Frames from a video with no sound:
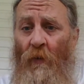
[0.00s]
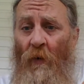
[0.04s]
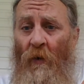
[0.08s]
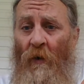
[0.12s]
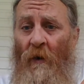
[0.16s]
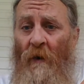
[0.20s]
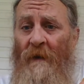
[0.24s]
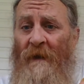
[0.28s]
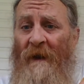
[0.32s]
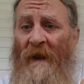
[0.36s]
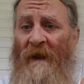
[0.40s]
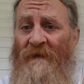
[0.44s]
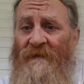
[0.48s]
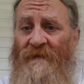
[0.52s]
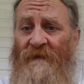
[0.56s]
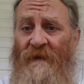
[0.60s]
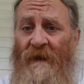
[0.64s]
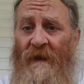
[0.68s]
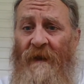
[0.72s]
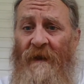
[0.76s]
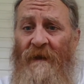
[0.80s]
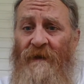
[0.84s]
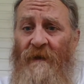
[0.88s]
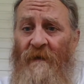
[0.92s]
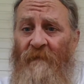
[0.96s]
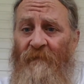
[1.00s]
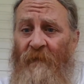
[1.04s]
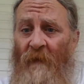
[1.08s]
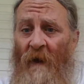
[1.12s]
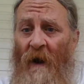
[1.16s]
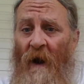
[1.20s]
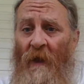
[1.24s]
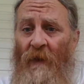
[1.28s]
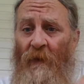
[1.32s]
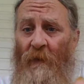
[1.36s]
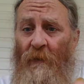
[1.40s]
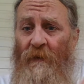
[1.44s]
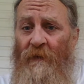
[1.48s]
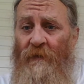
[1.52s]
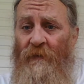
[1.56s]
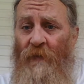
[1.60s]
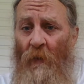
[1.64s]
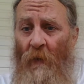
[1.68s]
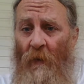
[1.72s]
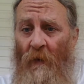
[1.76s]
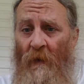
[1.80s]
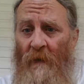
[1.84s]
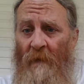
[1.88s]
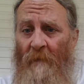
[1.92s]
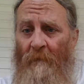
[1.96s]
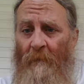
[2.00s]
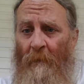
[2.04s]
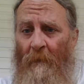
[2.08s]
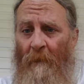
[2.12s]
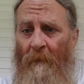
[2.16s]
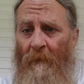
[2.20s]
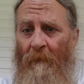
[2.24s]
one as He and the Father is one.